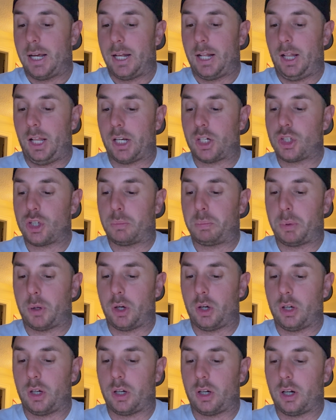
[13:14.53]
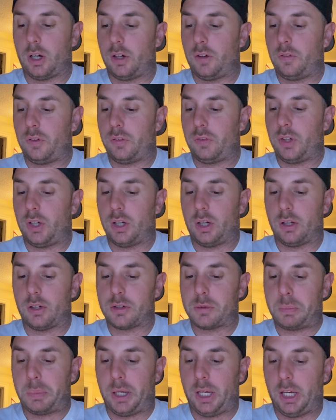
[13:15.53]
Electric burner,
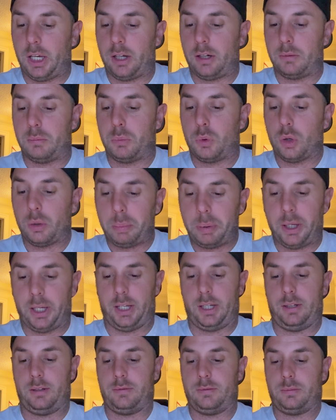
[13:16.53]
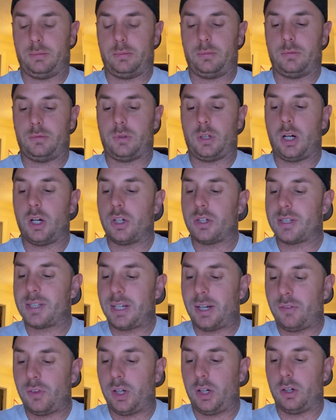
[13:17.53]
$150. Paint, more paint,
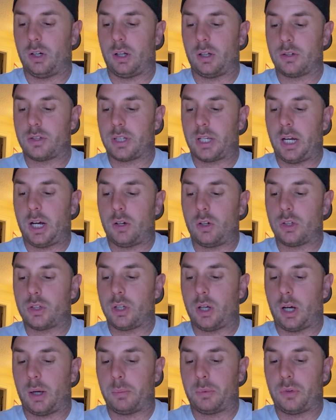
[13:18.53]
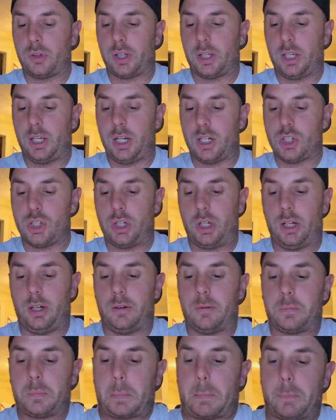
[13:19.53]
$170. Countertop for the kitchen.